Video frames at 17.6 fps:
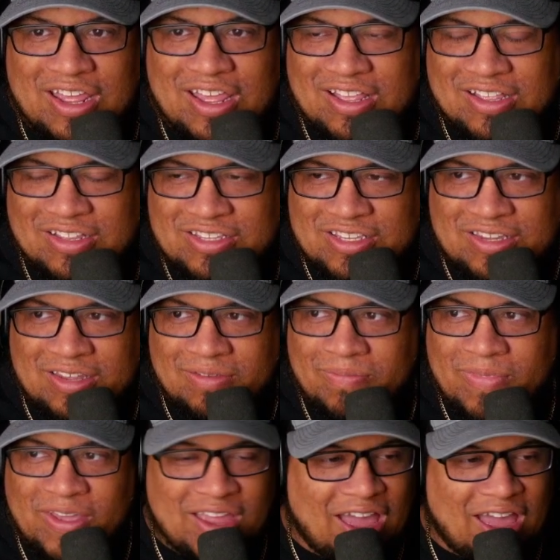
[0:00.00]
to
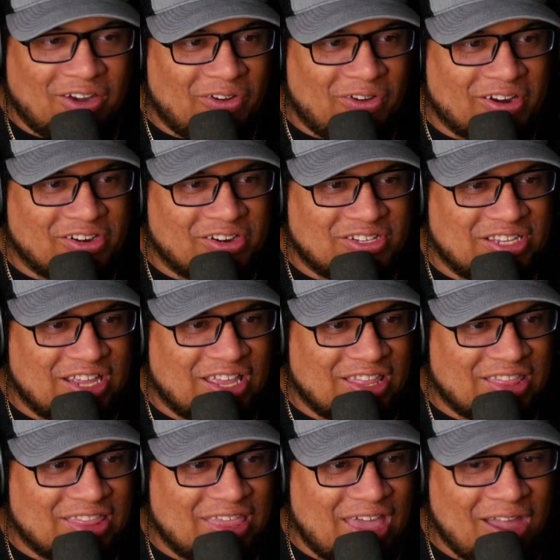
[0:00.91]
me, I don't
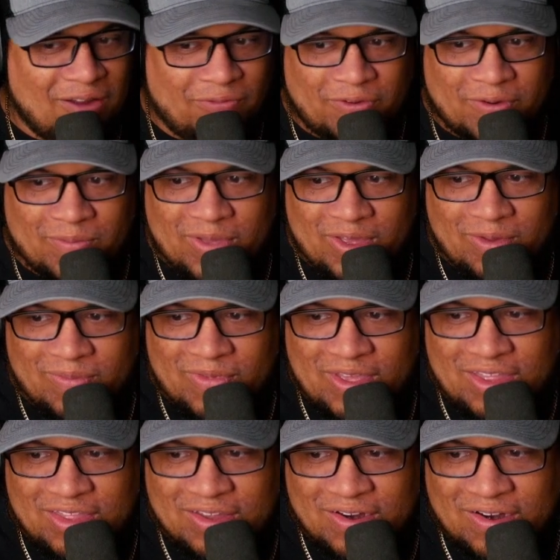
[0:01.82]
understand that from him
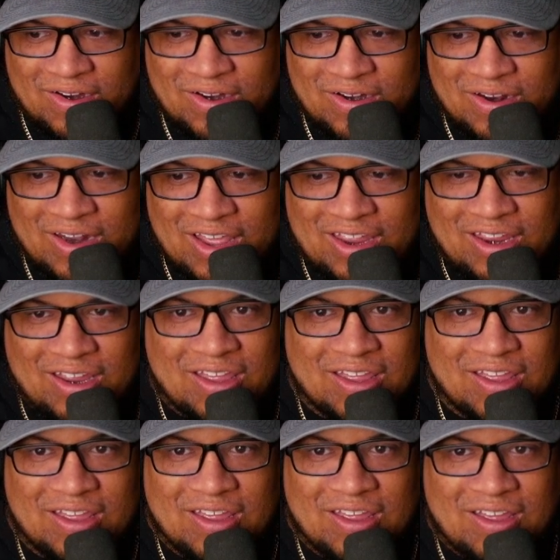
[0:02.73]
either. Like,
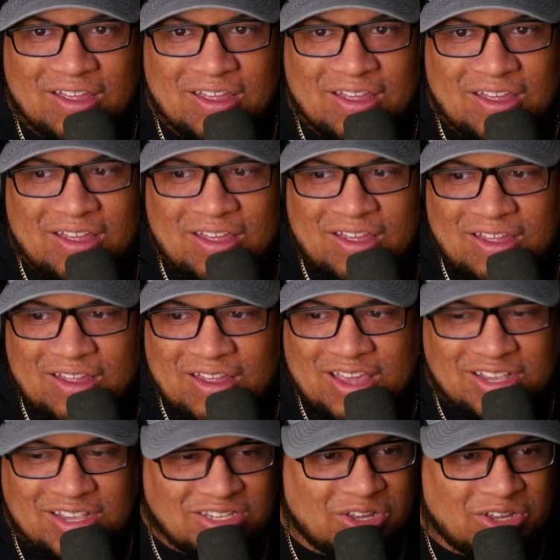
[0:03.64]

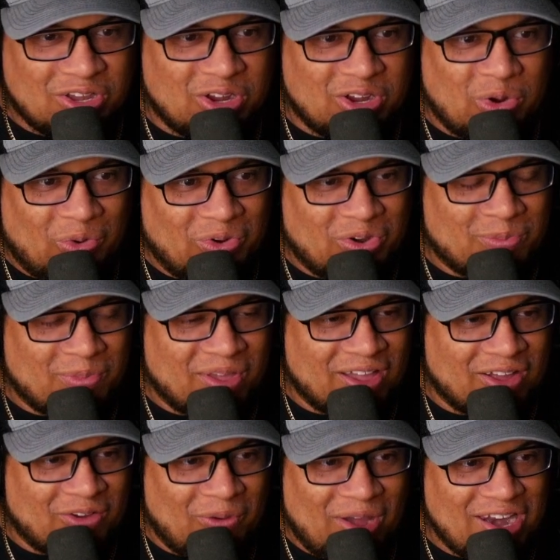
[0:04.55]
he's a good
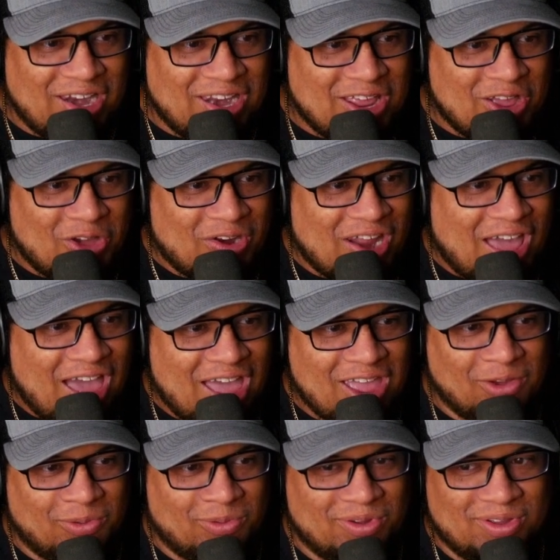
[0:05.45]
quarterback. Why did he go to
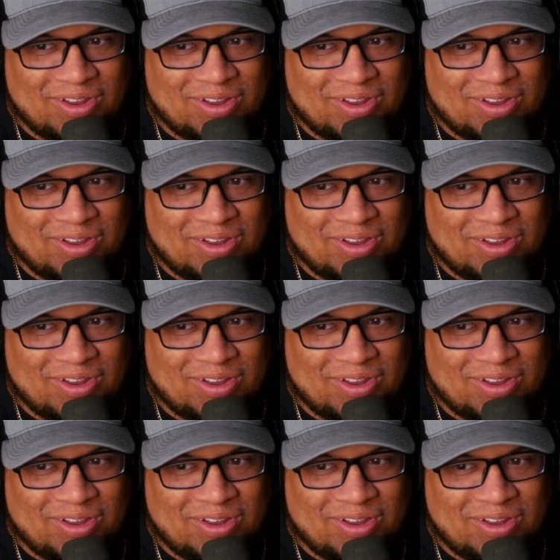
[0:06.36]
Iowa?